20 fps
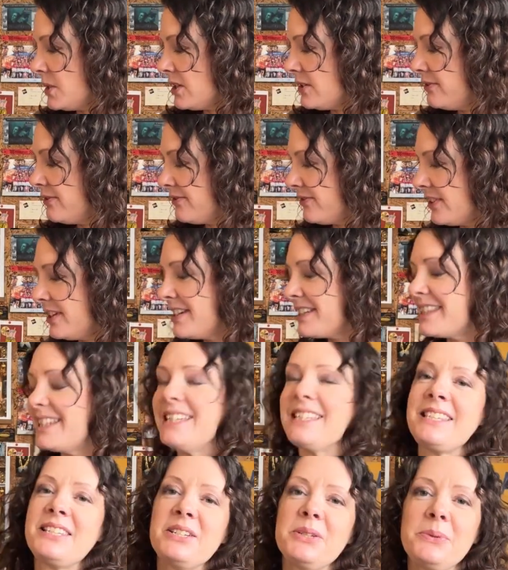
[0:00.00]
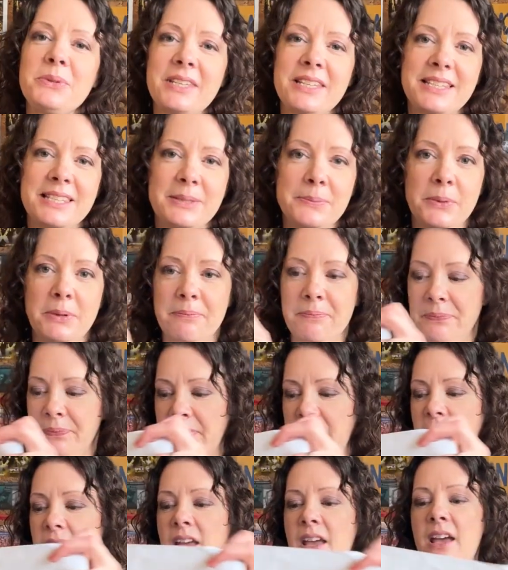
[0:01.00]
we do first? Let's do this one.
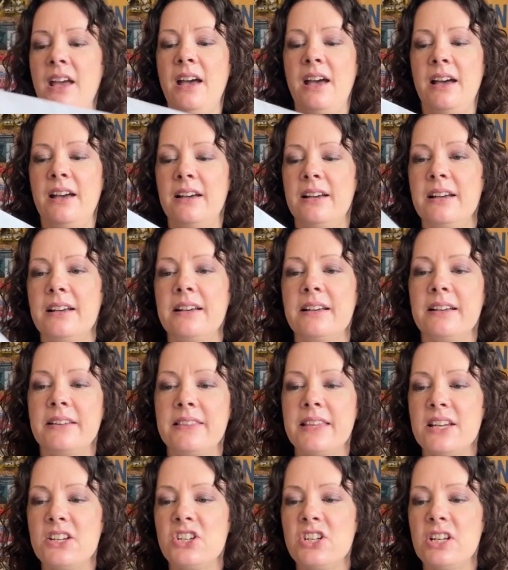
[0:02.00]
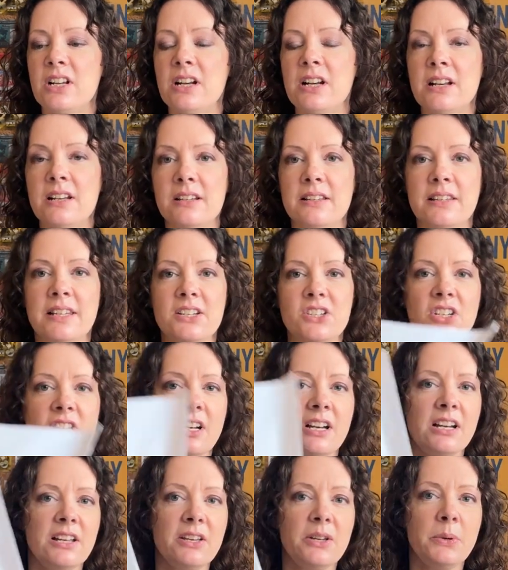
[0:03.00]
There's your
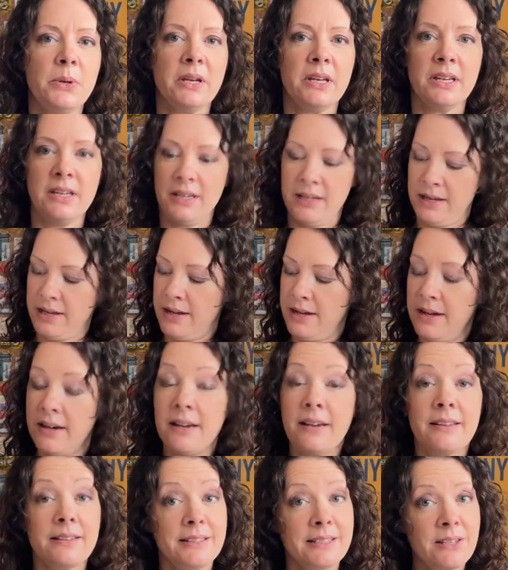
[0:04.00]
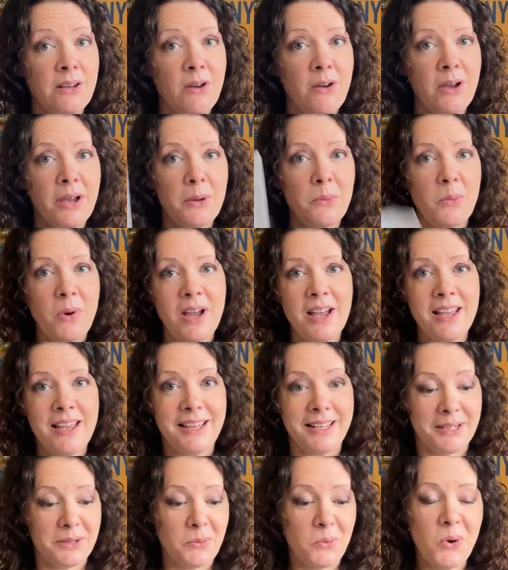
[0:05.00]
clue.
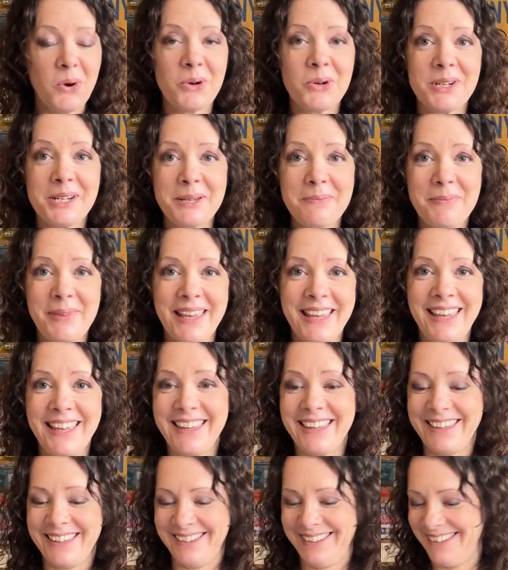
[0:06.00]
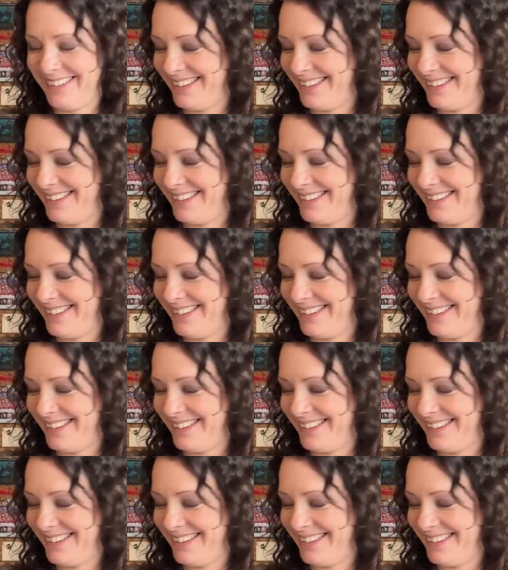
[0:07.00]
Taiwan, what could it be?